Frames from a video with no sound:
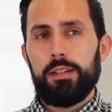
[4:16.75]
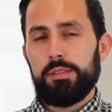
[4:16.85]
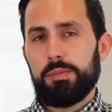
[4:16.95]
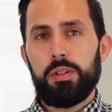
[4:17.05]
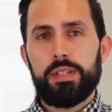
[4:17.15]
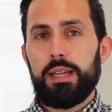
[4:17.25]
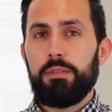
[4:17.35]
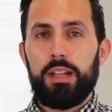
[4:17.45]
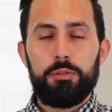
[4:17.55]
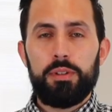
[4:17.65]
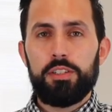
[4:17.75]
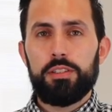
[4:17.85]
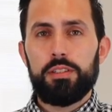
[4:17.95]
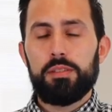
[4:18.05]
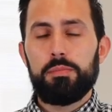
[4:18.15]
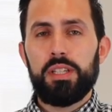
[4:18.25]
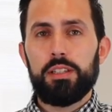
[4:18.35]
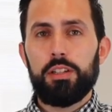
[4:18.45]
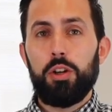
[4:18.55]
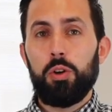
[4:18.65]
small cap valuations
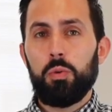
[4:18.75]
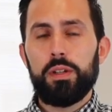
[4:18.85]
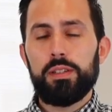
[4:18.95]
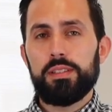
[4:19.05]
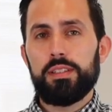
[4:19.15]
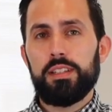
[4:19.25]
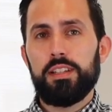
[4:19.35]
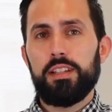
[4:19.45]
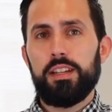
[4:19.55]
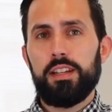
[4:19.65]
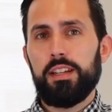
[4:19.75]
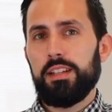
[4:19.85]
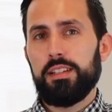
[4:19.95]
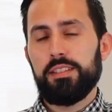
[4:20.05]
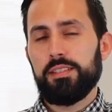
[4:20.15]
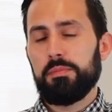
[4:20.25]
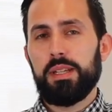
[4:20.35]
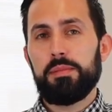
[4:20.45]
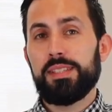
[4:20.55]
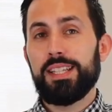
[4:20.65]
being the lowest in
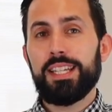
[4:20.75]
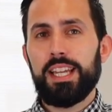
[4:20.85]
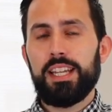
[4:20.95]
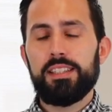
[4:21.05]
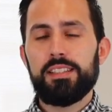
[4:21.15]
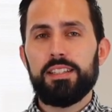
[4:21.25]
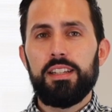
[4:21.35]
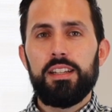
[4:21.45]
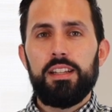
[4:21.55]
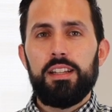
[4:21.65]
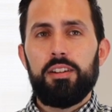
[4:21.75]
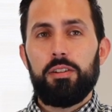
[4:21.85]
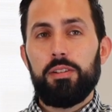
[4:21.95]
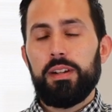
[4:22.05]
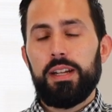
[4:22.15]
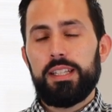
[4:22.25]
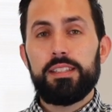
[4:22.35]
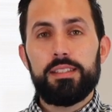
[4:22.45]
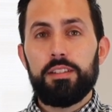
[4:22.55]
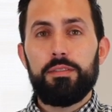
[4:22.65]
sometimes decades, or at
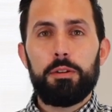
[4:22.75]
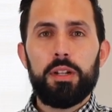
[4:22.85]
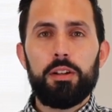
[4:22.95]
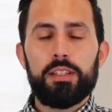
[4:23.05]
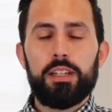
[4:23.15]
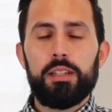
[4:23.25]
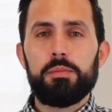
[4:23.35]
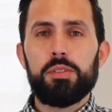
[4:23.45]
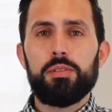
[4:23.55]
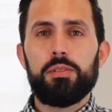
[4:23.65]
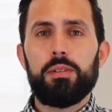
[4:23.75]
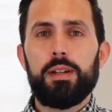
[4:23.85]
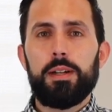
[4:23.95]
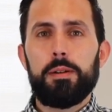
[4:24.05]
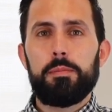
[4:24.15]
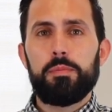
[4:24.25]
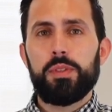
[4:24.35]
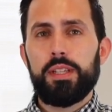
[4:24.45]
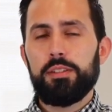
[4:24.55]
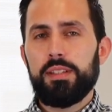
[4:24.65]
least in a very long time. So
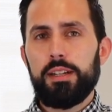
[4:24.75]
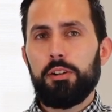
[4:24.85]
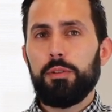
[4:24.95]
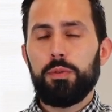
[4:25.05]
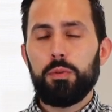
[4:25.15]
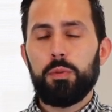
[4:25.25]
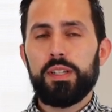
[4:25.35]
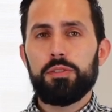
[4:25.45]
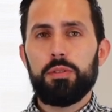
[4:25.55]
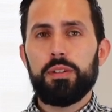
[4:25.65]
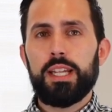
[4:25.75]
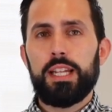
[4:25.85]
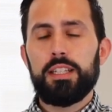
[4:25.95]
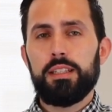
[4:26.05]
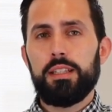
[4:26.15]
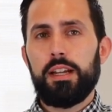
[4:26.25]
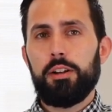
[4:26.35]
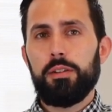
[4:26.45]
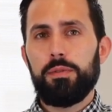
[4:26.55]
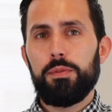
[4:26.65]
there are a few ways to look at it. There
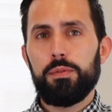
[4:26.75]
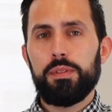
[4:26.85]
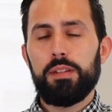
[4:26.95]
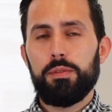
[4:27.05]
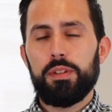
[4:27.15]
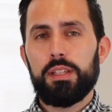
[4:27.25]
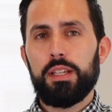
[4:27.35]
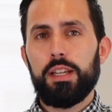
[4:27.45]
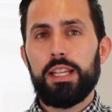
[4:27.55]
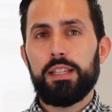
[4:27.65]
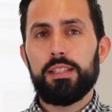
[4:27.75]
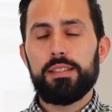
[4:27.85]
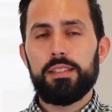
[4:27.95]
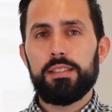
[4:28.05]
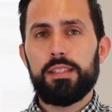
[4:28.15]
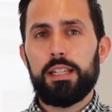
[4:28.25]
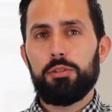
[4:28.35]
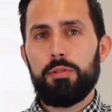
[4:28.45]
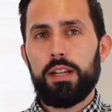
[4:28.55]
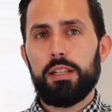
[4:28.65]
are a few different indices that
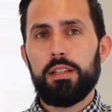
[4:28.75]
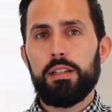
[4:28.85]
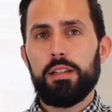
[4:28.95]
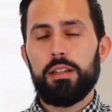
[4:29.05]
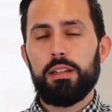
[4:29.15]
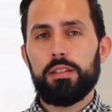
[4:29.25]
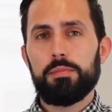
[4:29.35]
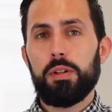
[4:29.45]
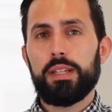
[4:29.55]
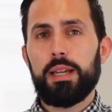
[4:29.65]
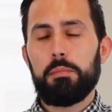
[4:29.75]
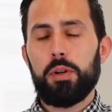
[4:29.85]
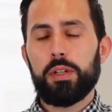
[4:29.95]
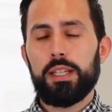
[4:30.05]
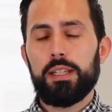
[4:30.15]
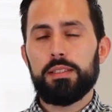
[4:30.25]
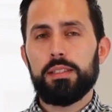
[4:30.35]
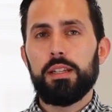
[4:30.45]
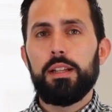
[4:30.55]
track the small cap markets.